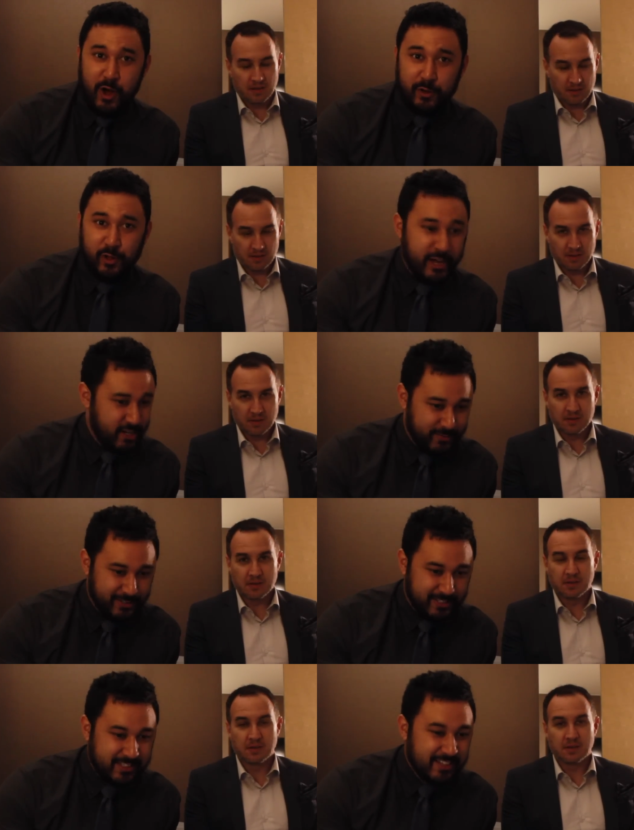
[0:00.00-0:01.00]
Speaker 1: log line of
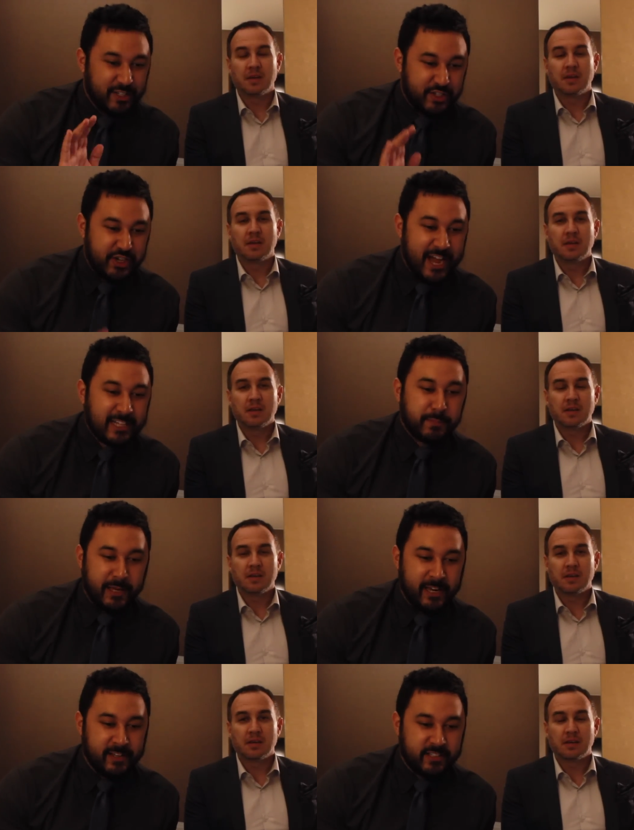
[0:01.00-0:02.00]
this. A jazz
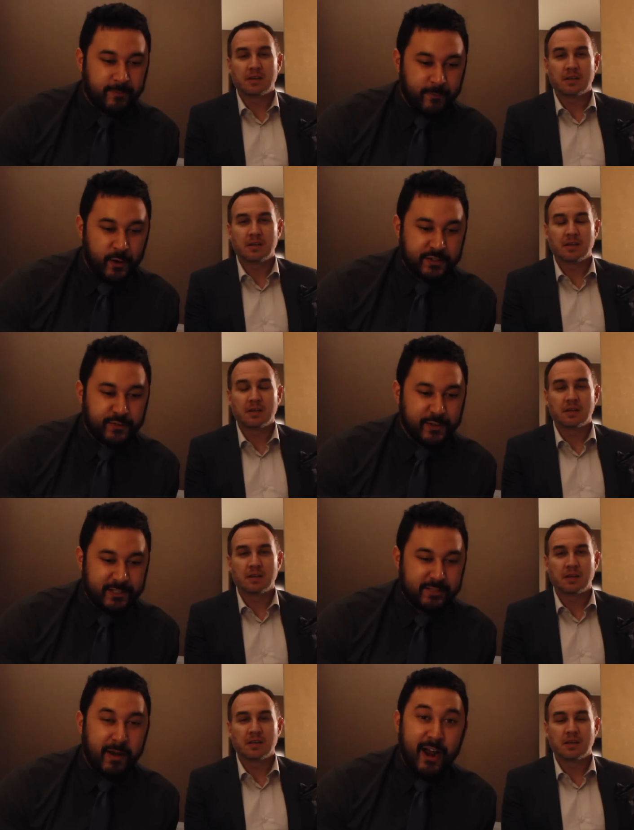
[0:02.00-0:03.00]
pianist falls for an
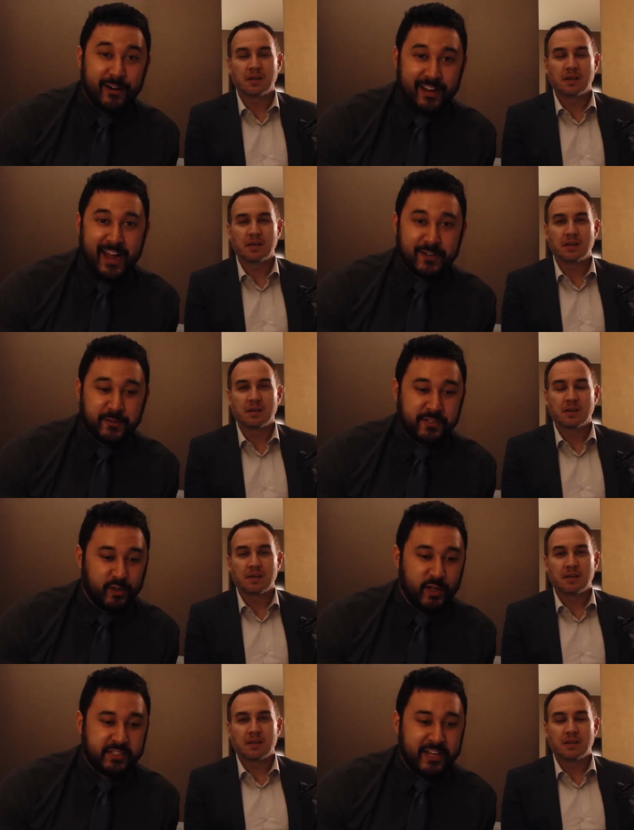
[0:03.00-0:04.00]
aspiring actress
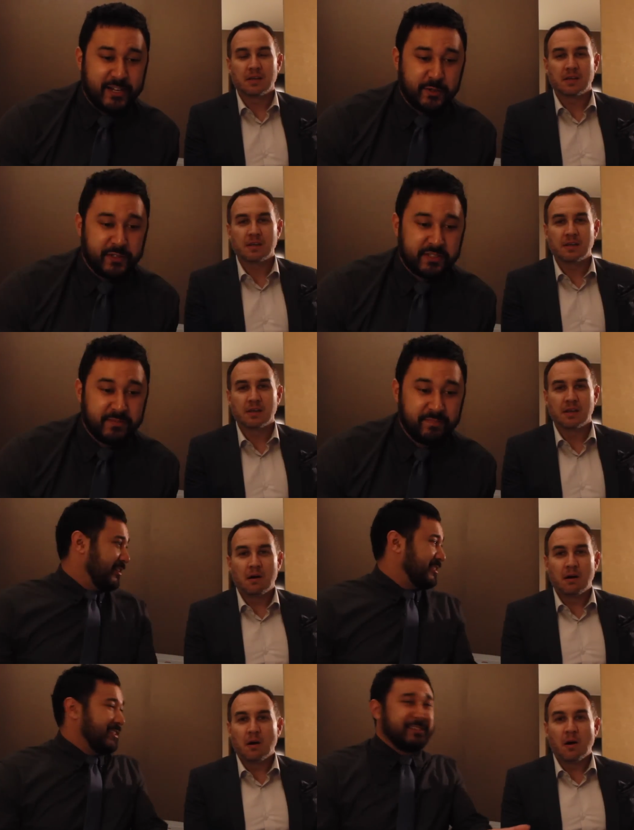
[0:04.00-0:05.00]
in Los Angeles.
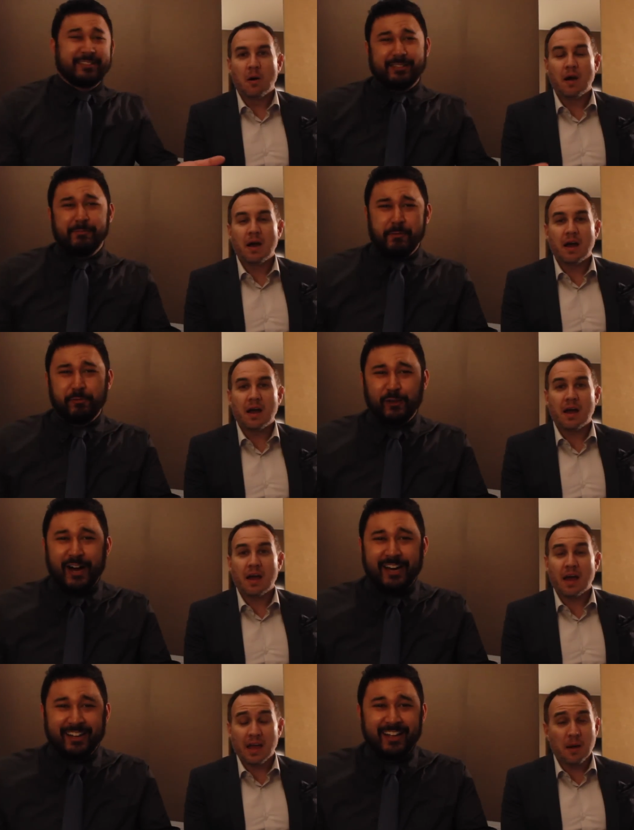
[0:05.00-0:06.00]
Honestly, it's a simple
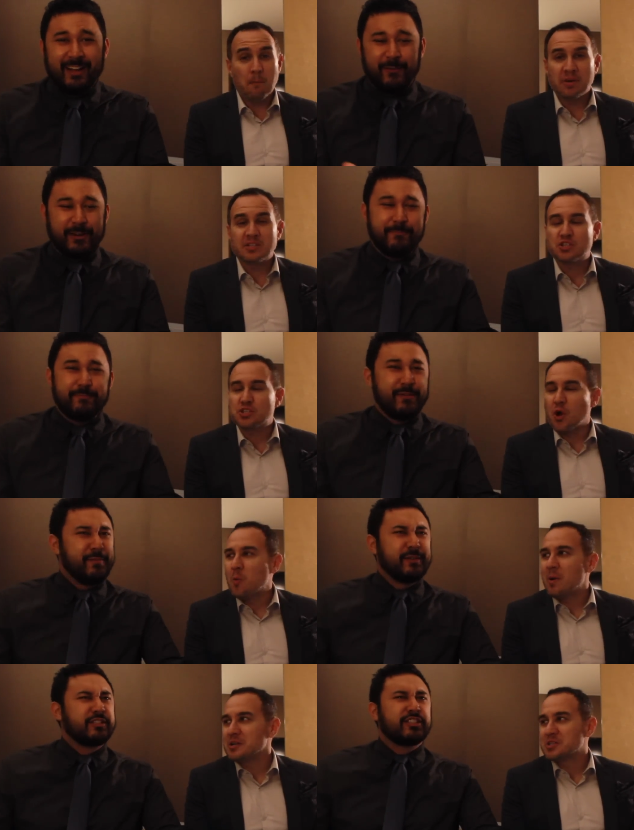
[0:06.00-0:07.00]
plot. But you,
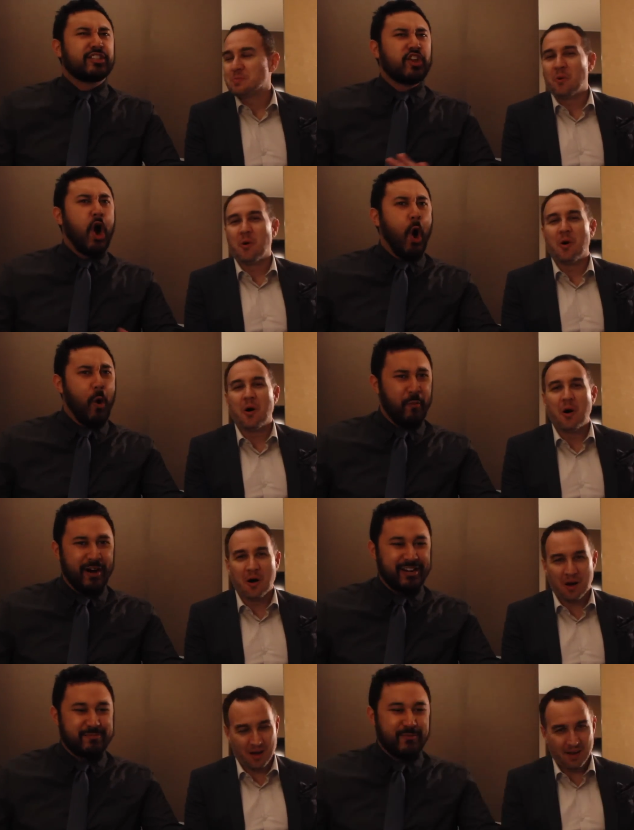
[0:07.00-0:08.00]
so but much so more.
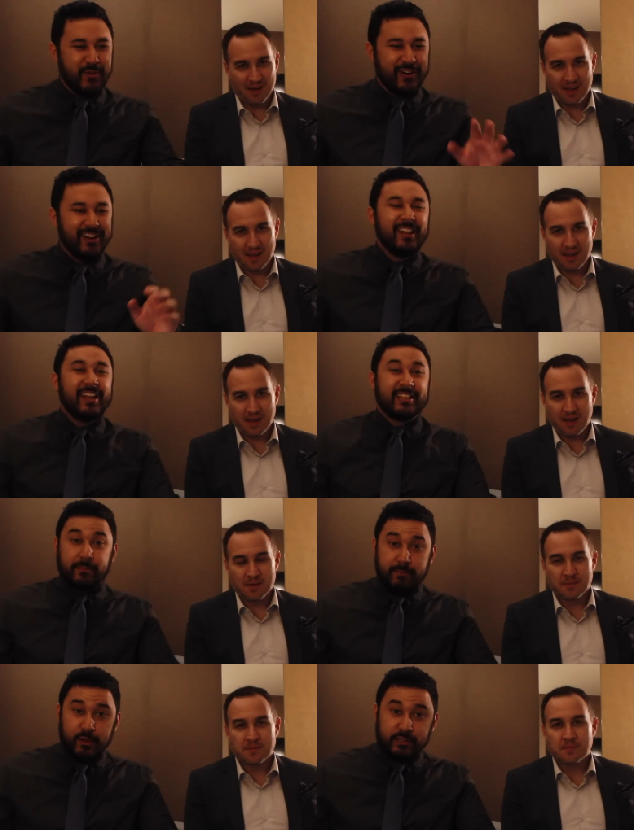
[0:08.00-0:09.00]
much more. It's
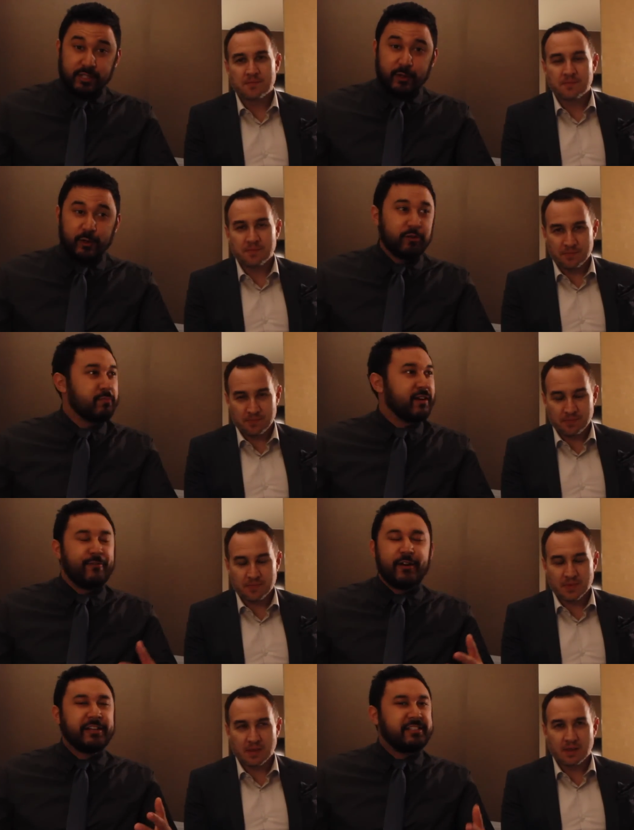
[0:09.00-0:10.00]
a musical, but a
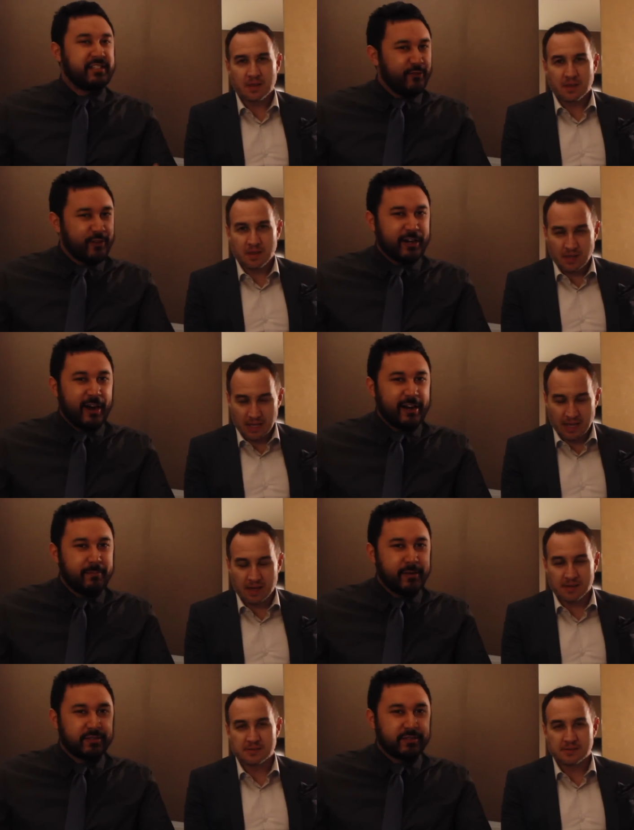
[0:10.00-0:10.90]
very different kind yeah. of